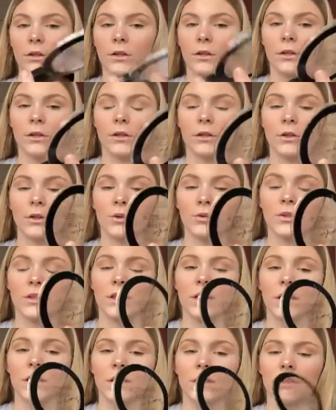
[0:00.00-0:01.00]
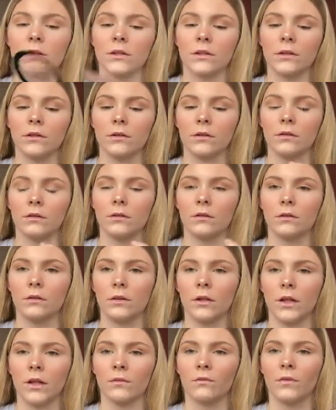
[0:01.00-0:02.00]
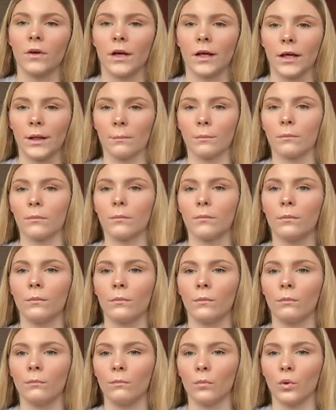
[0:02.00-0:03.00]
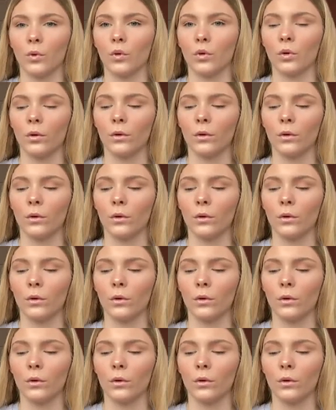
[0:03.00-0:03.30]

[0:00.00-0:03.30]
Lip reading: use this if I am more